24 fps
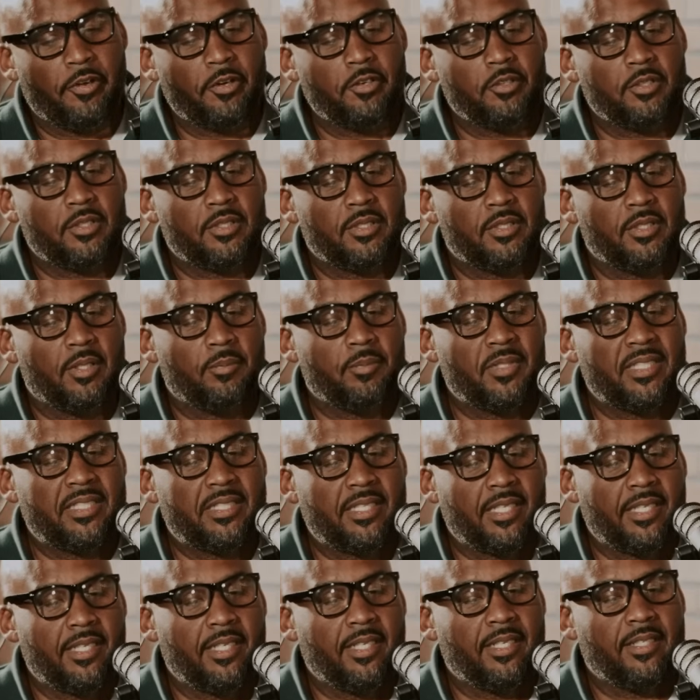first, let me
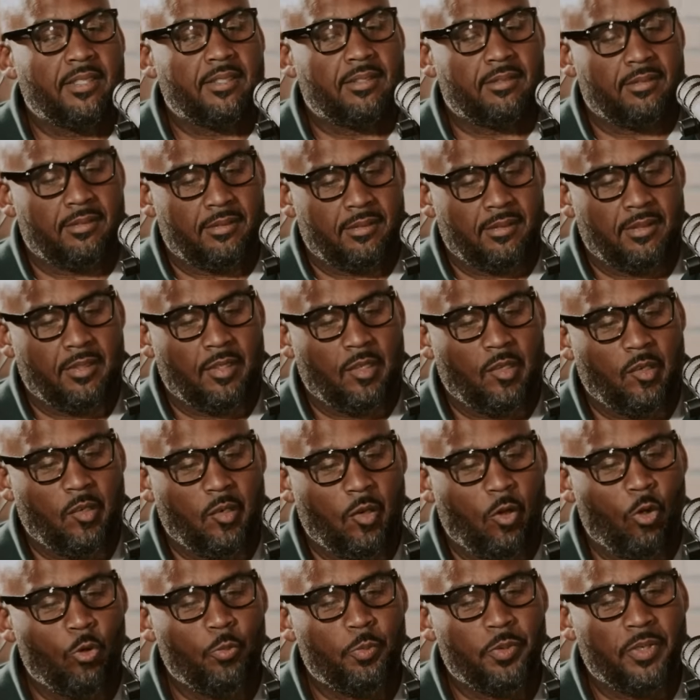say this
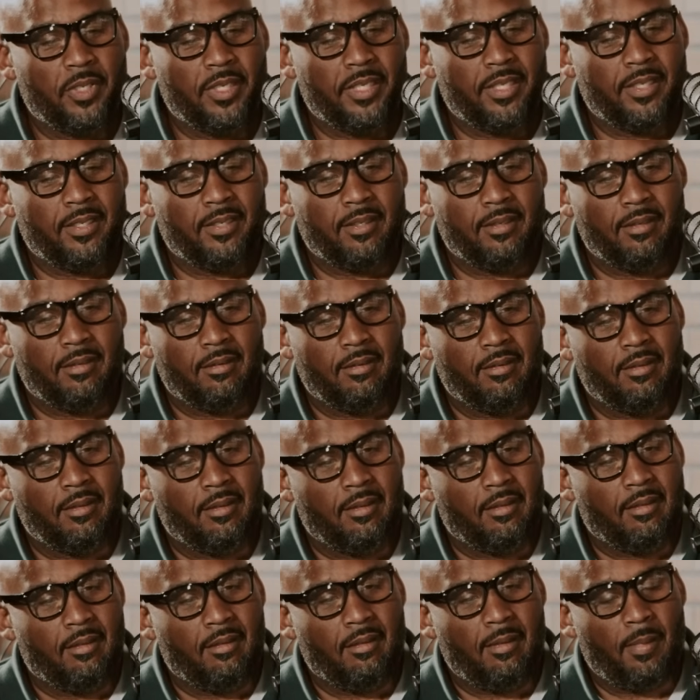openly.
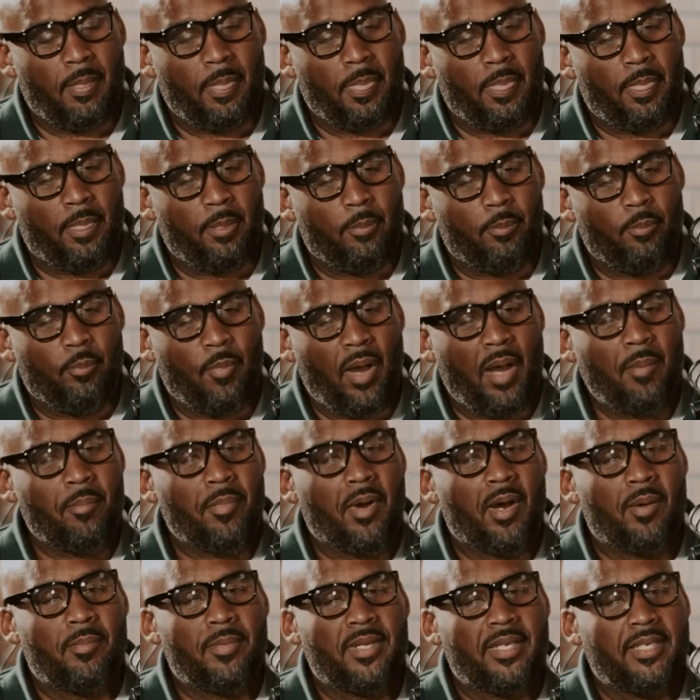My
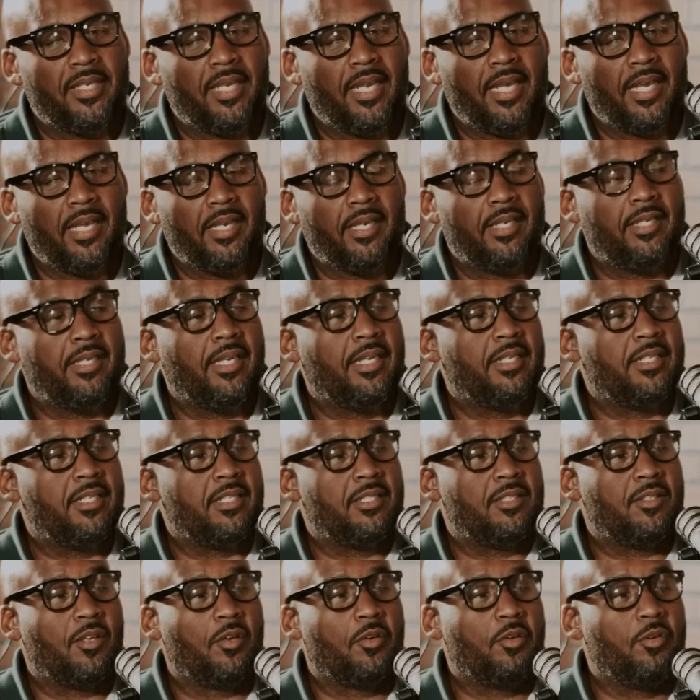mama and daddy didn't
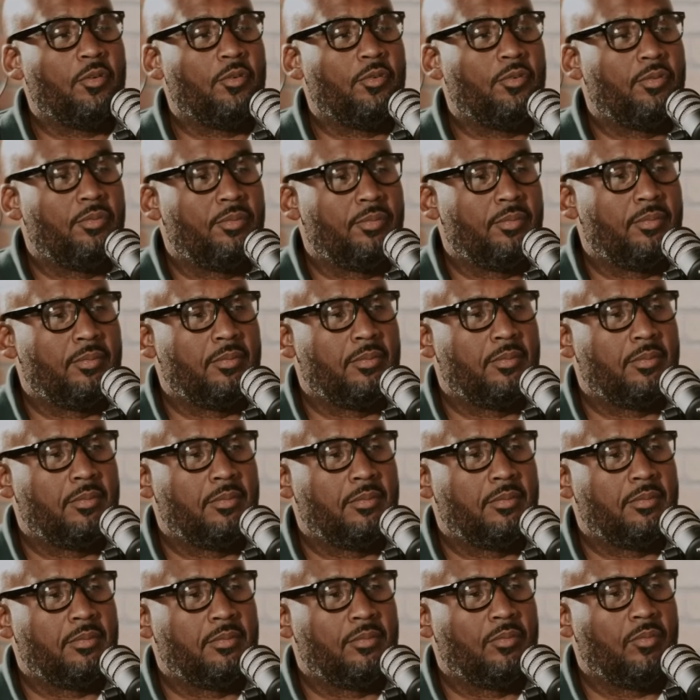deserve
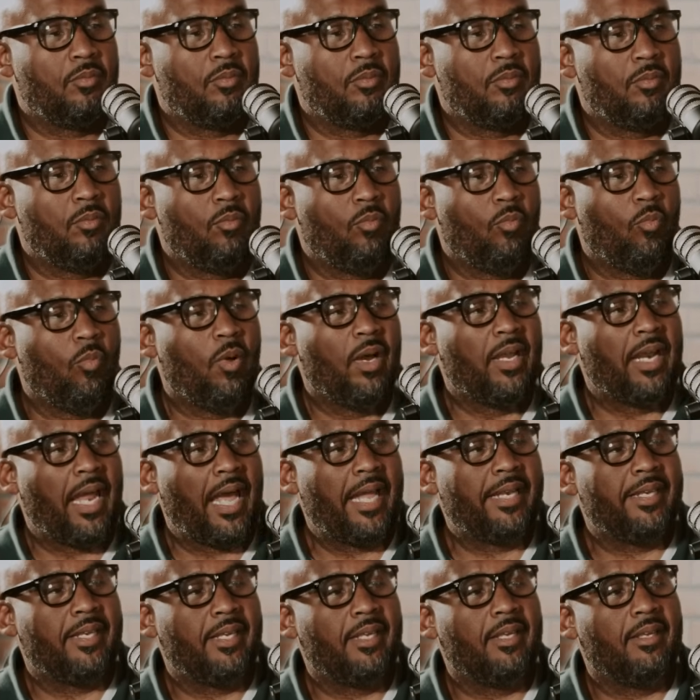what
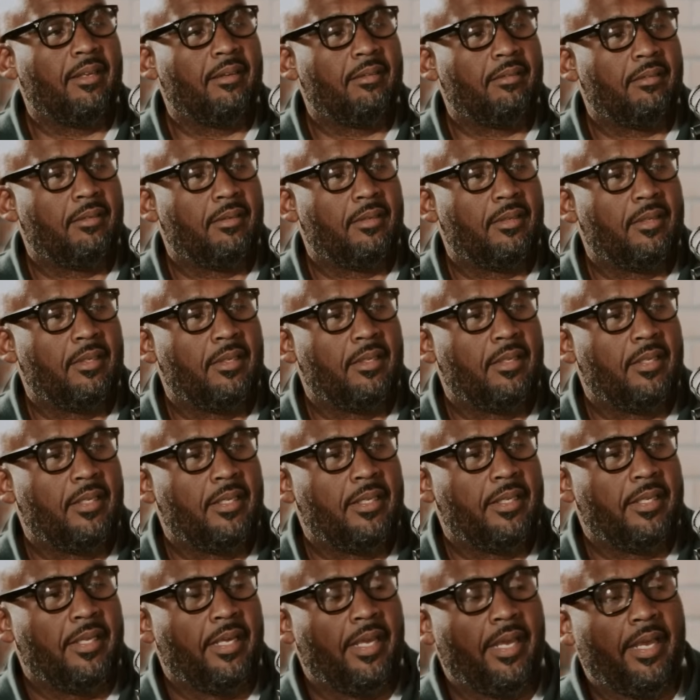I did. Yeah.
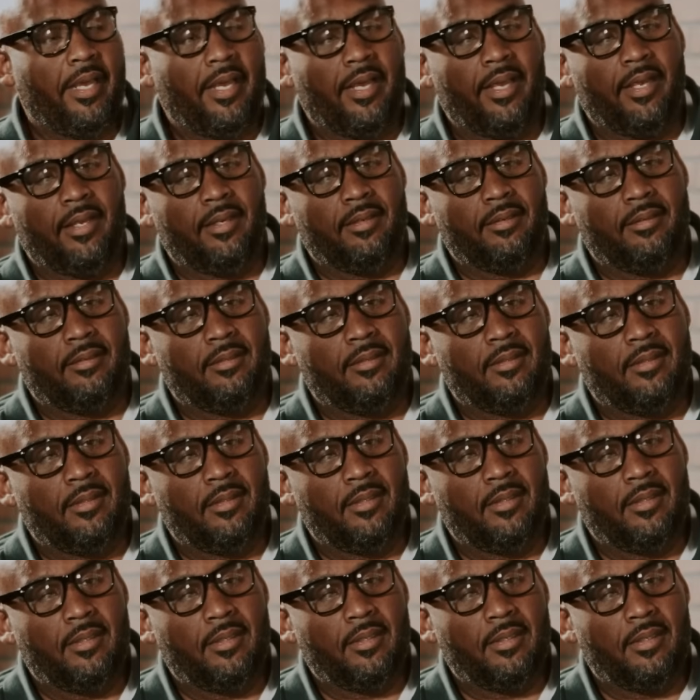And
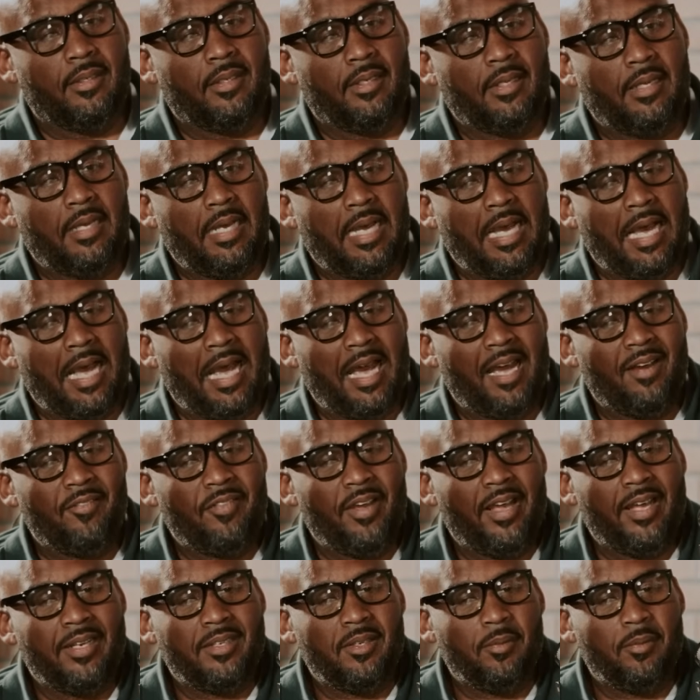I've
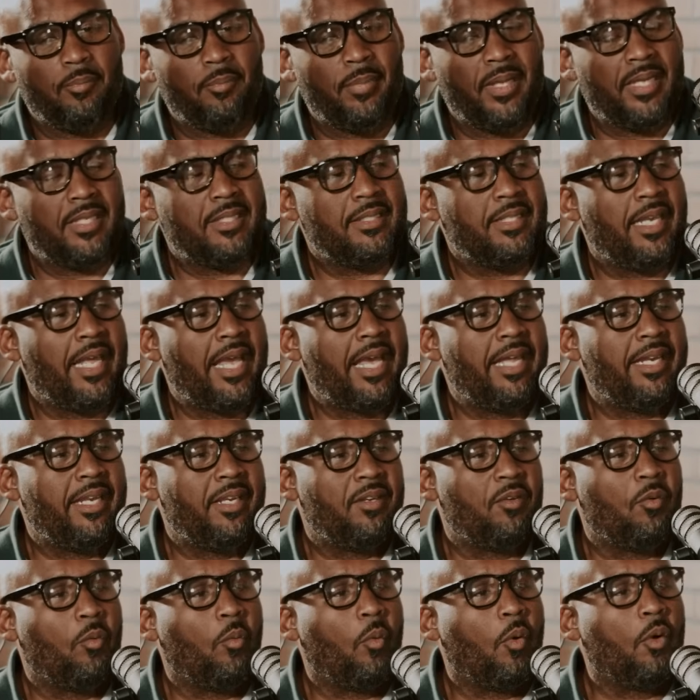had the best dad
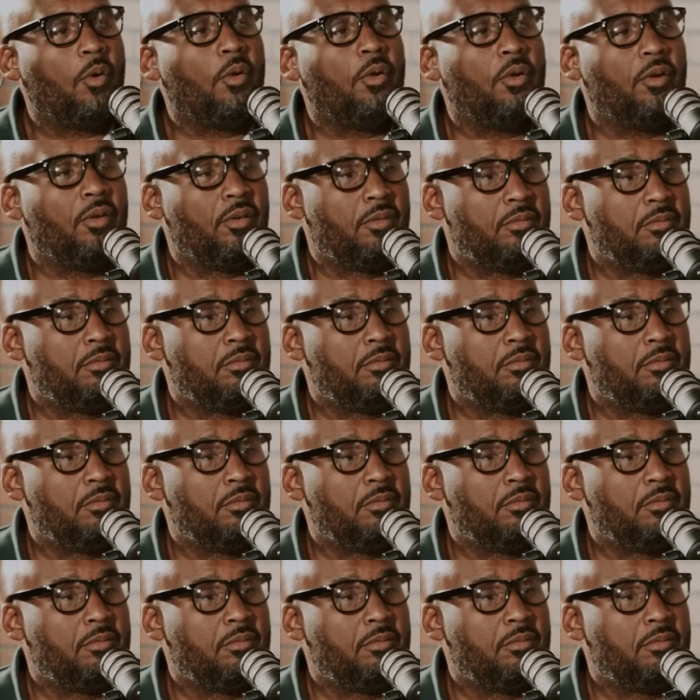in the world.